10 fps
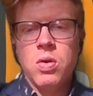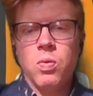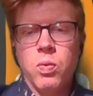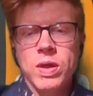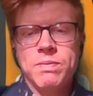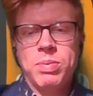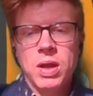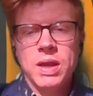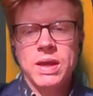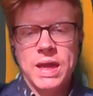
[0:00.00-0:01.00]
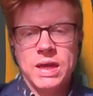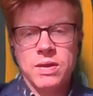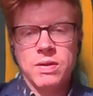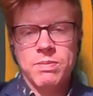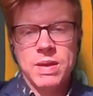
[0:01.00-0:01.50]
with
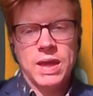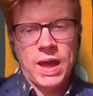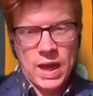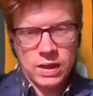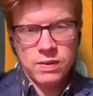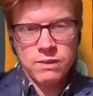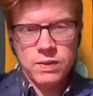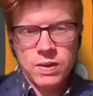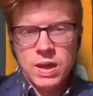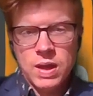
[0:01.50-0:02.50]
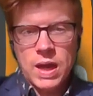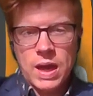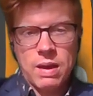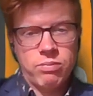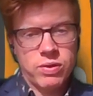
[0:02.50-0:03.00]
pollinators being active
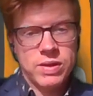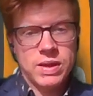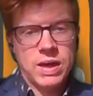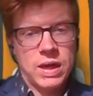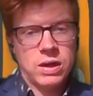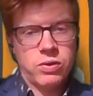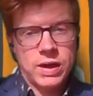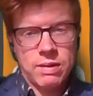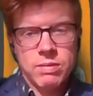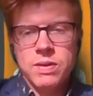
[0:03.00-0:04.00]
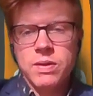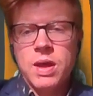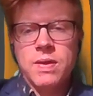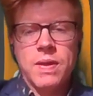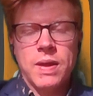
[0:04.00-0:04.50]
and present in greater numbers,
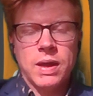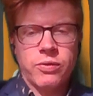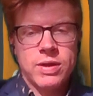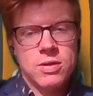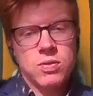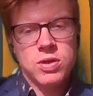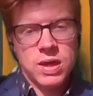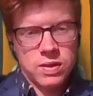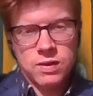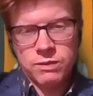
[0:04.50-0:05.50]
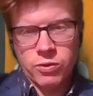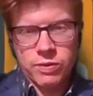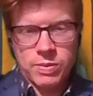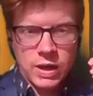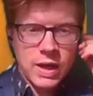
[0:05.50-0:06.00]
then that increases your chances of
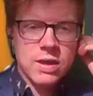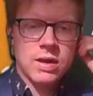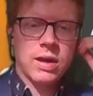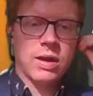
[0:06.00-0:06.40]
cross-pollination.